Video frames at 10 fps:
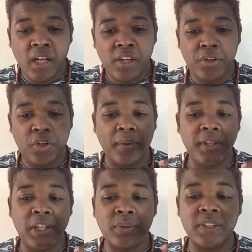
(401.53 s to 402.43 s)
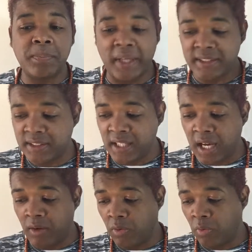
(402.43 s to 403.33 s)
you go into a space
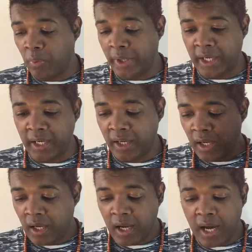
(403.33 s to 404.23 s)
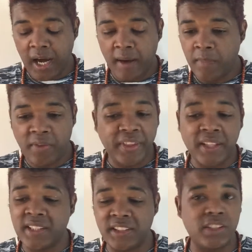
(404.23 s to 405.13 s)
now where
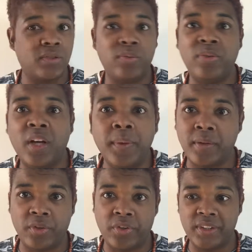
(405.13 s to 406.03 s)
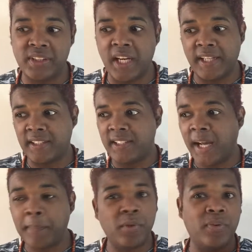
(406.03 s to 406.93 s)
things are just flowing for you. It's like the
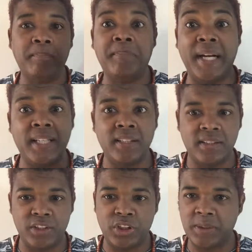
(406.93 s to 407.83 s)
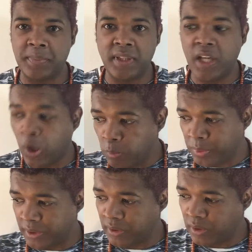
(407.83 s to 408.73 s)
tap of abundance has just been
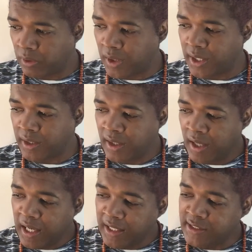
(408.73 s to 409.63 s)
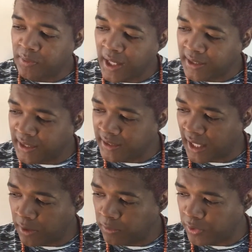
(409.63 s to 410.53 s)
open. All right, let's write that
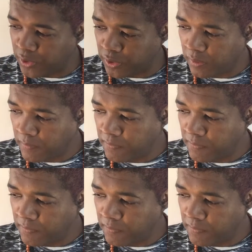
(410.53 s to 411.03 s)
down for you.